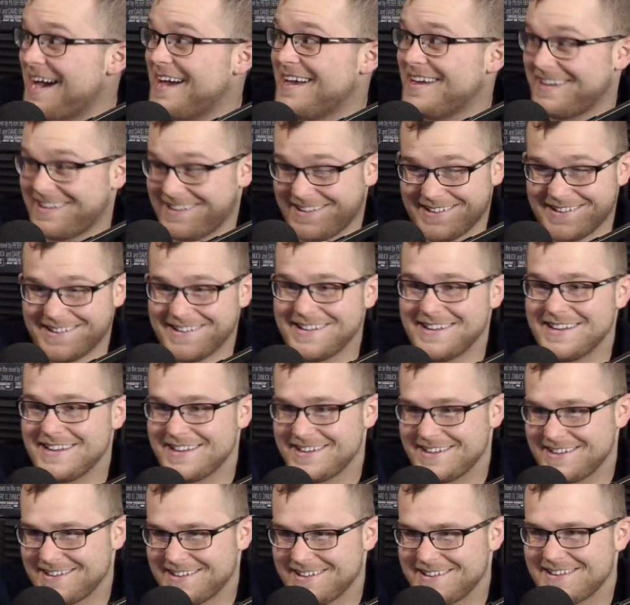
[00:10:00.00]
Colin Farrell. I
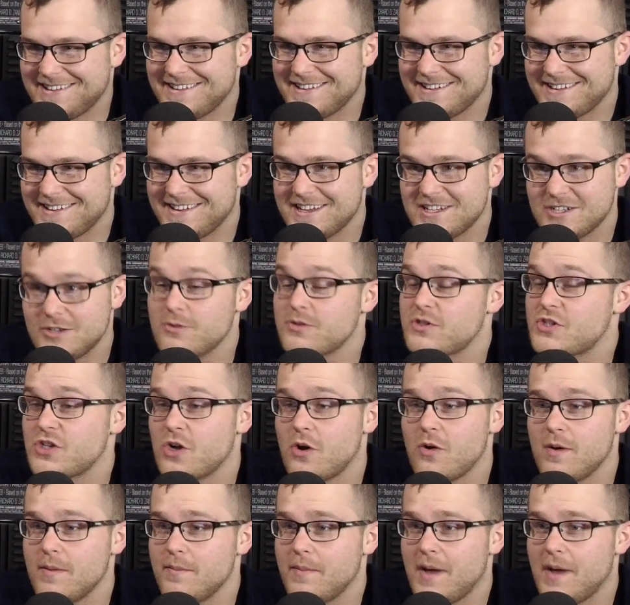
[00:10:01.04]
look oh, forward oh, so to